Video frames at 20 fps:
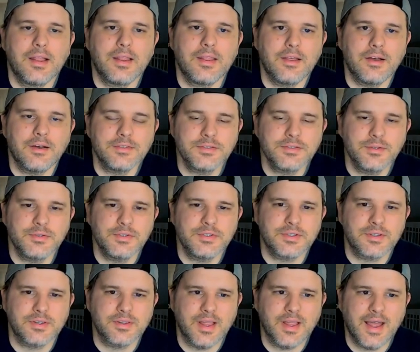they also
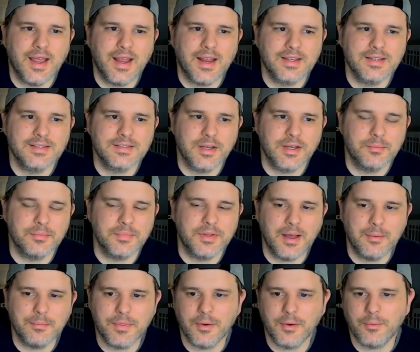just lack some
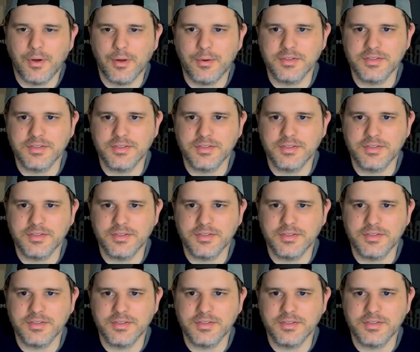depth at wide